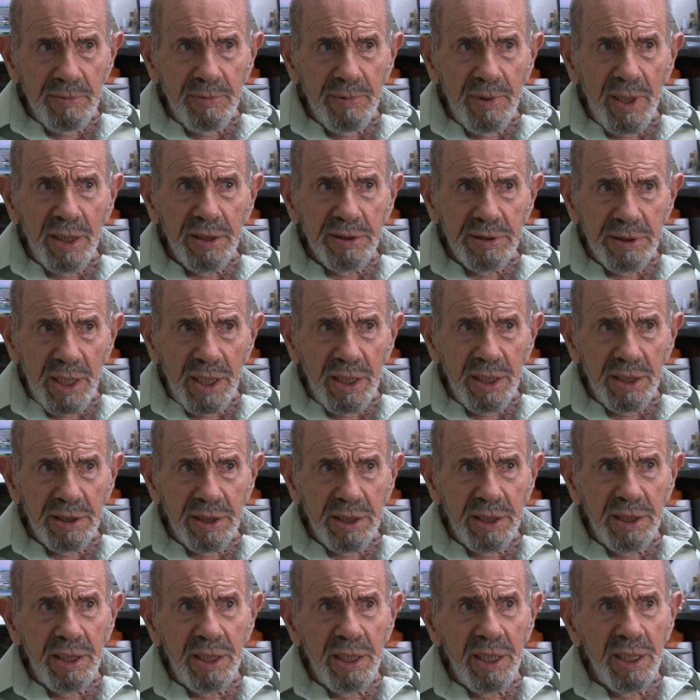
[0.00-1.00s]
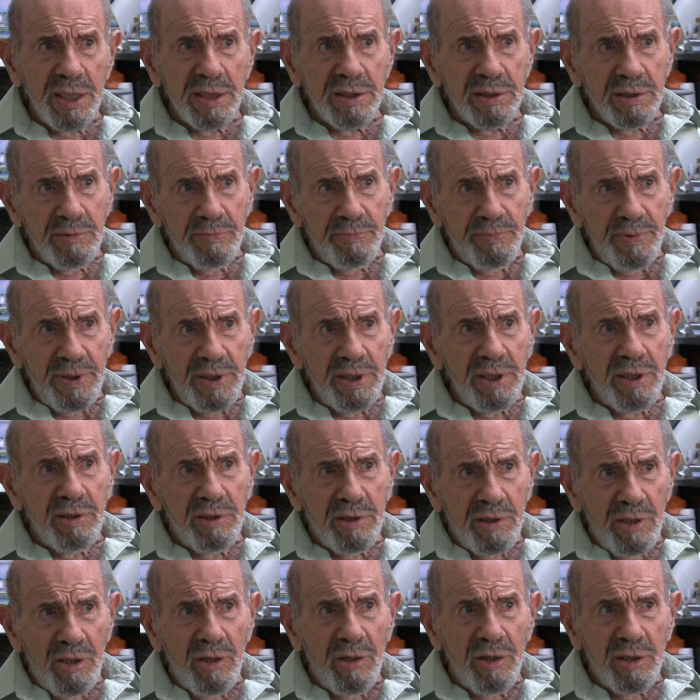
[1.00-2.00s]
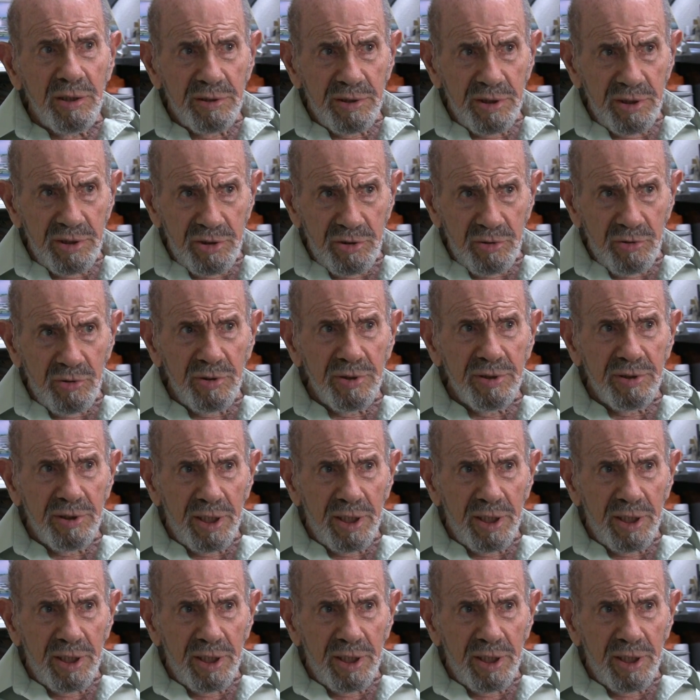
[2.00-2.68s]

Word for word: my daddy has a bigger car than your